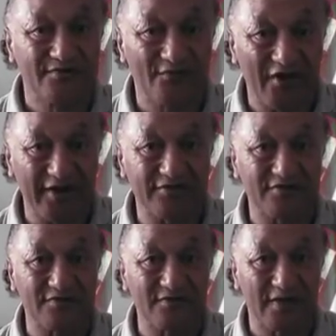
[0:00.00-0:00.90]

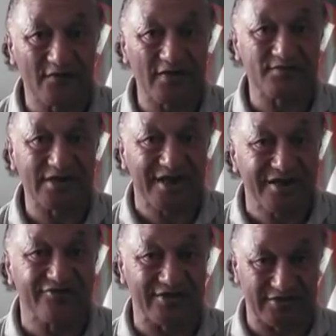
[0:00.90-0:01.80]
financial investment
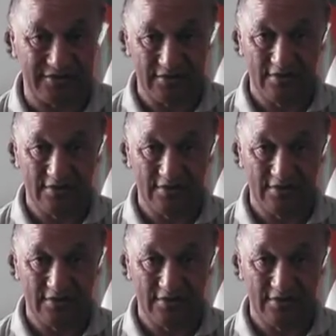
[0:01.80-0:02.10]
interest.